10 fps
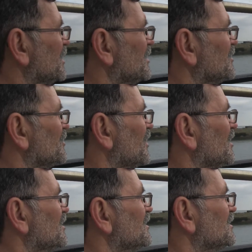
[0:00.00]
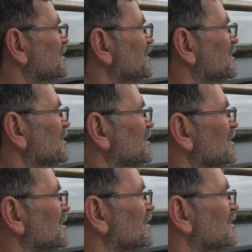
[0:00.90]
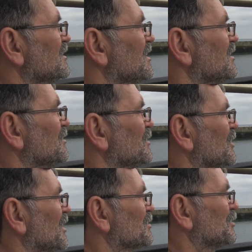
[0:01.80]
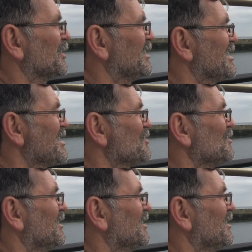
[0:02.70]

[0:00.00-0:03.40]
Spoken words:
quid a draw, you know. I want less money now.